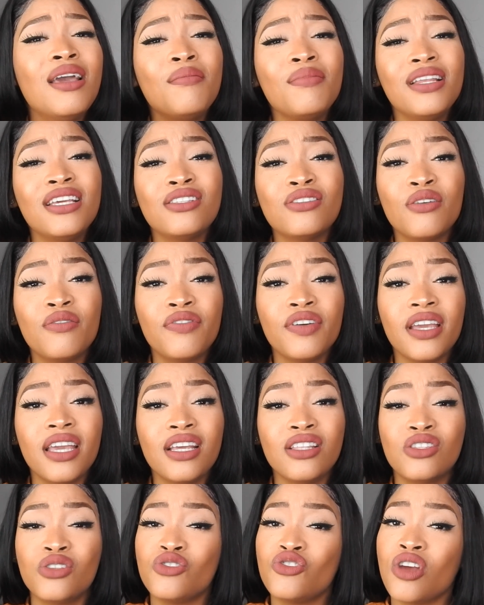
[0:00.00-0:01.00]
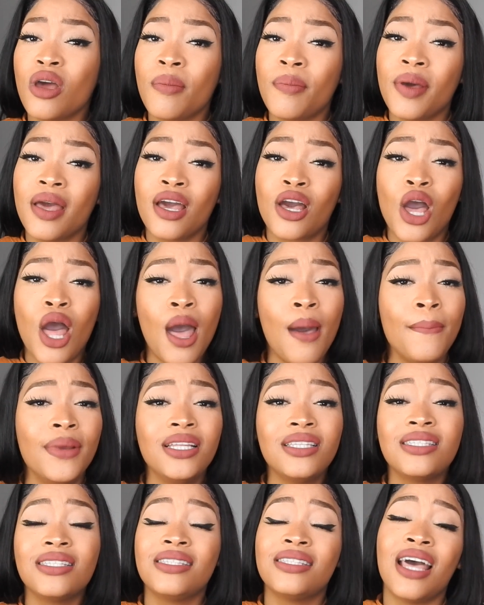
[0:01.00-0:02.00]
please don't forget to drop a
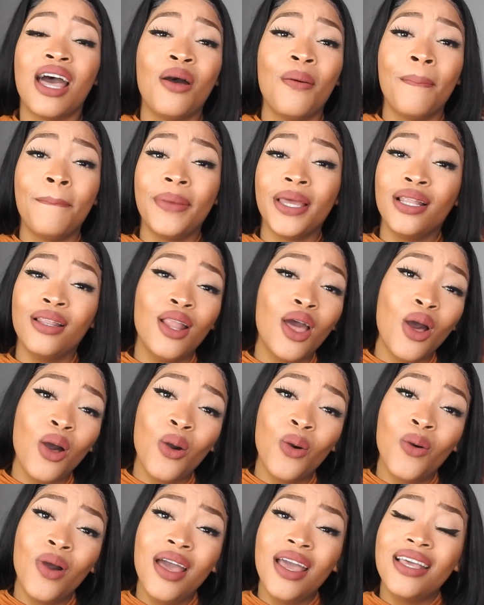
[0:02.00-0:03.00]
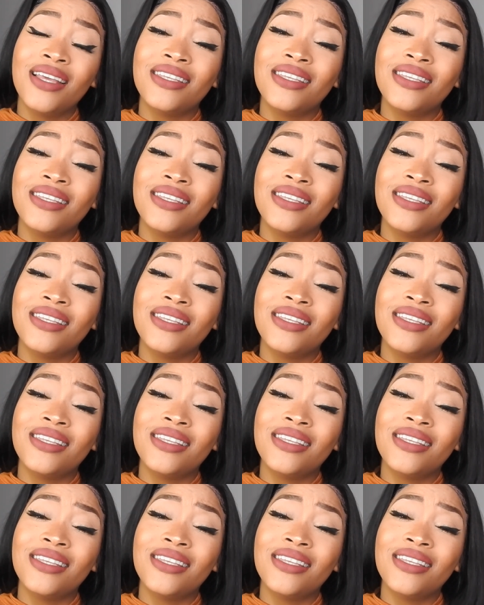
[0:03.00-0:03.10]
comment down below.